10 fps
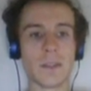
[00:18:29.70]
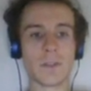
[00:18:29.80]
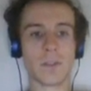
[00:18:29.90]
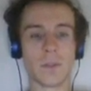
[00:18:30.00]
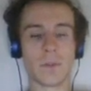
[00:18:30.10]

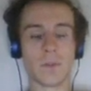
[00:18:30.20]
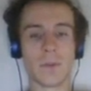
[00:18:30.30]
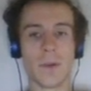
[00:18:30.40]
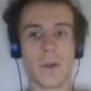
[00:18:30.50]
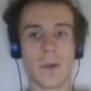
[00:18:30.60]
So
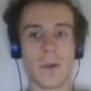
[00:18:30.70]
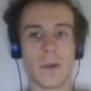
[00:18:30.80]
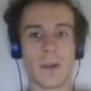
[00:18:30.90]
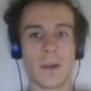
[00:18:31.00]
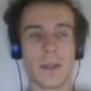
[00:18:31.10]

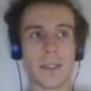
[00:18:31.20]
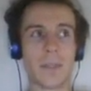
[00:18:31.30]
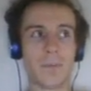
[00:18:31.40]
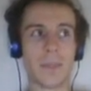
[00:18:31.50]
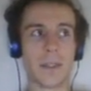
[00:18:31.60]

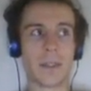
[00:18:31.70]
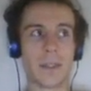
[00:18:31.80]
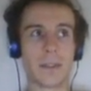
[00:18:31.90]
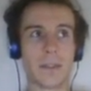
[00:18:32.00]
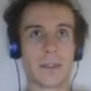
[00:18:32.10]
again,
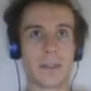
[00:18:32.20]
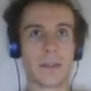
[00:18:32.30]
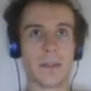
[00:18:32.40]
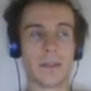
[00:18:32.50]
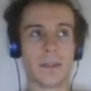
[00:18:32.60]
because
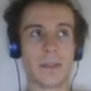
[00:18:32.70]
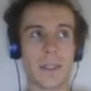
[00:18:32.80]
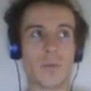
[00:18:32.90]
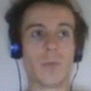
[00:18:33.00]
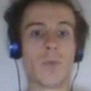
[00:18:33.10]

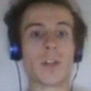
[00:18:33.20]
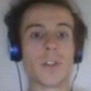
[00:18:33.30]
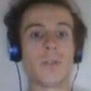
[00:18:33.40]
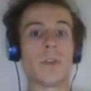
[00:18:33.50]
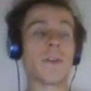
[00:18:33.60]
like we want
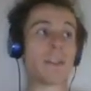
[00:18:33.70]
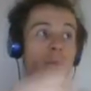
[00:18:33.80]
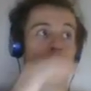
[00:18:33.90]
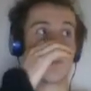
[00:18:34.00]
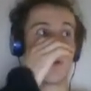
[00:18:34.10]
to unify as
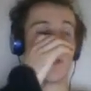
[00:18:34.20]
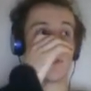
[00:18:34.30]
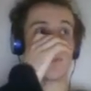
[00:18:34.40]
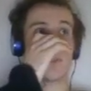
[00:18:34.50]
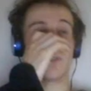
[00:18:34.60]
much as
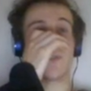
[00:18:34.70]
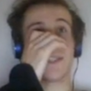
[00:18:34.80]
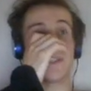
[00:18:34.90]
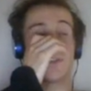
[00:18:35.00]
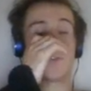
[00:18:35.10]
possible. So if it's
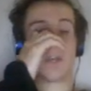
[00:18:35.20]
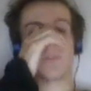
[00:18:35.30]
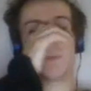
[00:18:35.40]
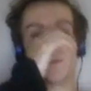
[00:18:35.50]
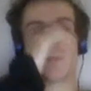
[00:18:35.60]
easy to
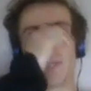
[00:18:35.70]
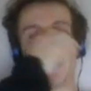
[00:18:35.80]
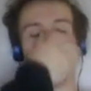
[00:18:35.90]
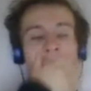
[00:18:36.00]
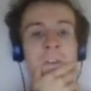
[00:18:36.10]
travel between
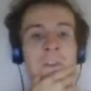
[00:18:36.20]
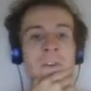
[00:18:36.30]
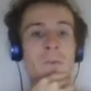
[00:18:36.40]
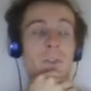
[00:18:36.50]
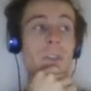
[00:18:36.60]
planets
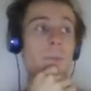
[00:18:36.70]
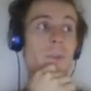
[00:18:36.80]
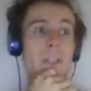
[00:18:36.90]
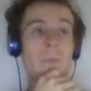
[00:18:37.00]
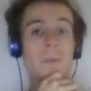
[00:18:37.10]
or to
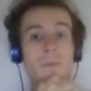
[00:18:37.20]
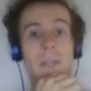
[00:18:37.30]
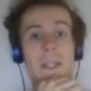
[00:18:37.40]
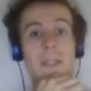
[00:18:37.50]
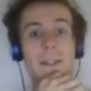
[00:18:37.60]
communicate between
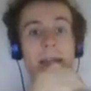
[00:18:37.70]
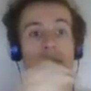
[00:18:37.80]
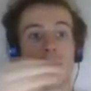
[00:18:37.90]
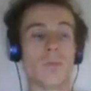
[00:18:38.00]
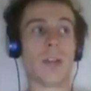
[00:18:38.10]
planets,
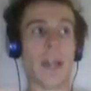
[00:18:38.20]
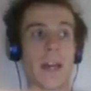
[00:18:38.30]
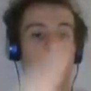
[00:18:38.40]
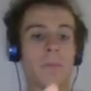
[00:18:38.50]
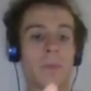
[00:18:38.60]
then we'll
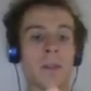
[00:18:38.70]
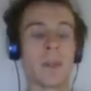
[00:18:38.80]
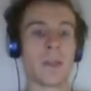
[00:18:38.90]
have them